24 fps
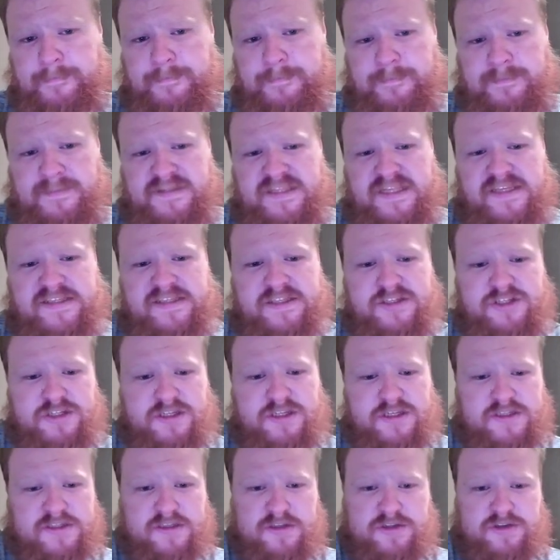That's interesting.
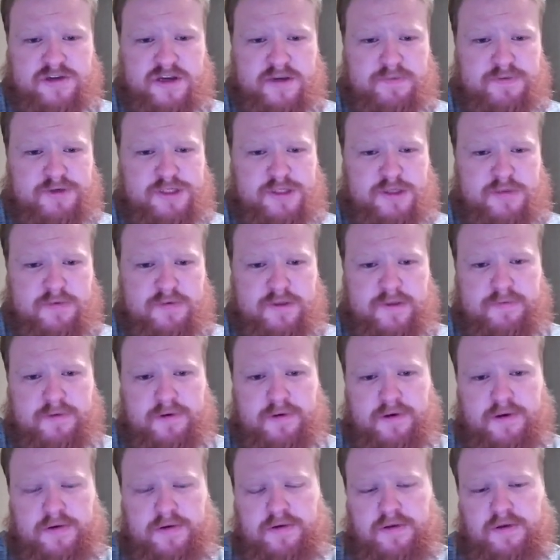He's going to try to push the b
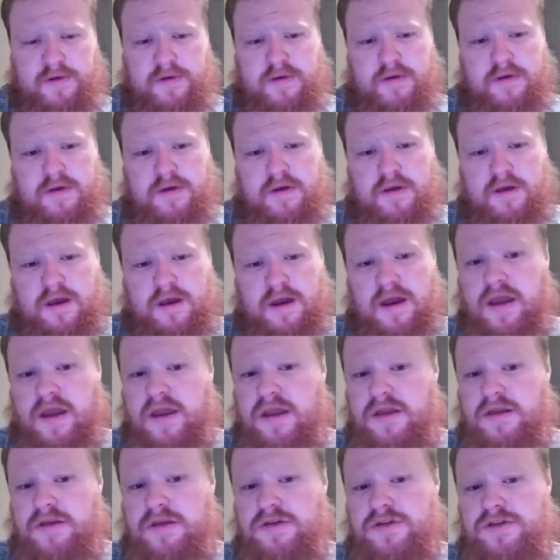pawn.
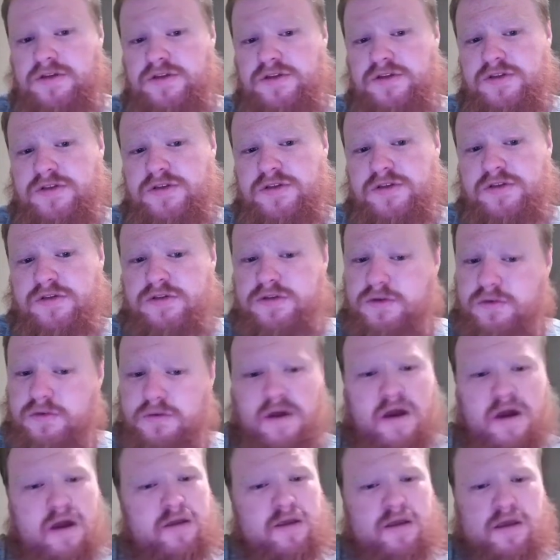I do
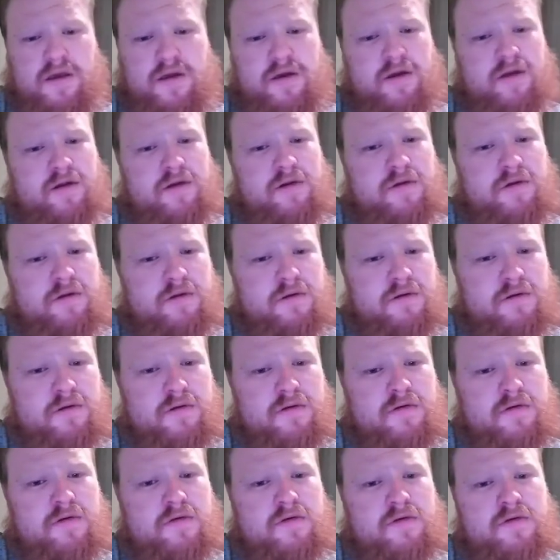not care.
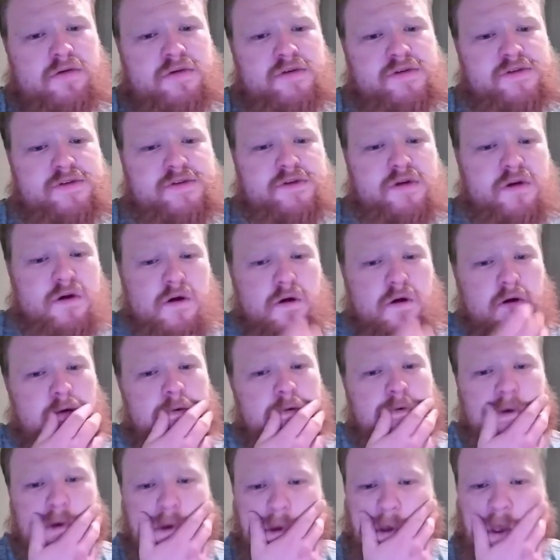So
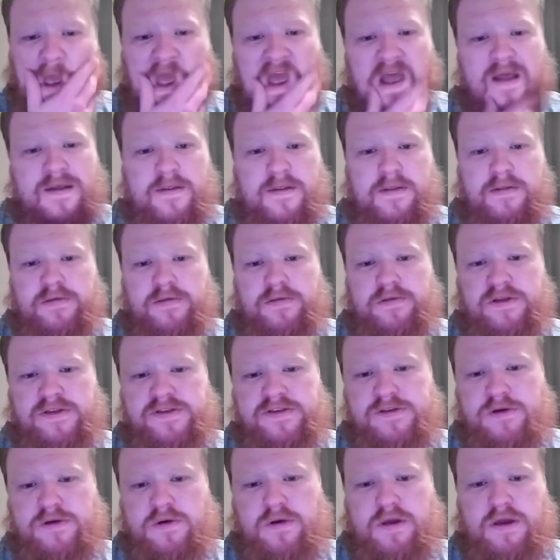let's
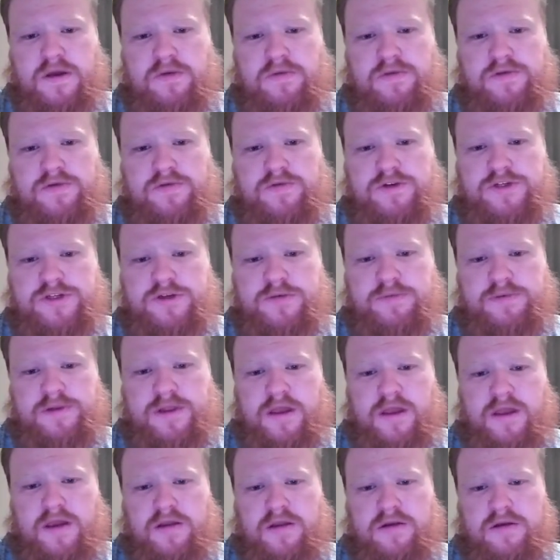go ahead with the original
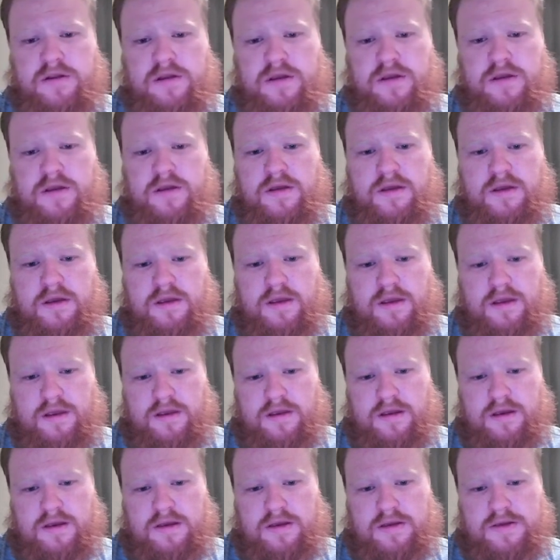plan
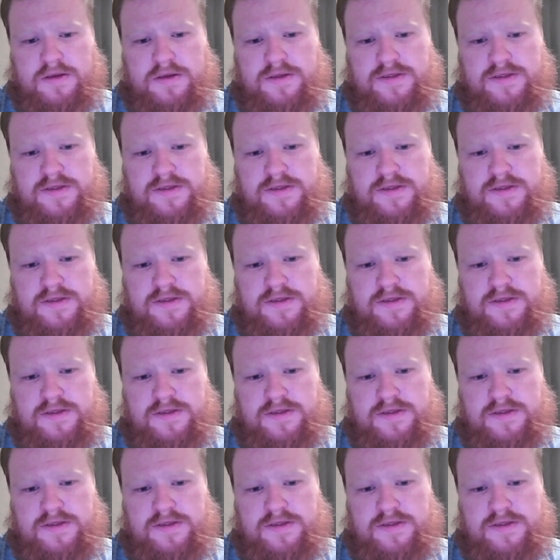and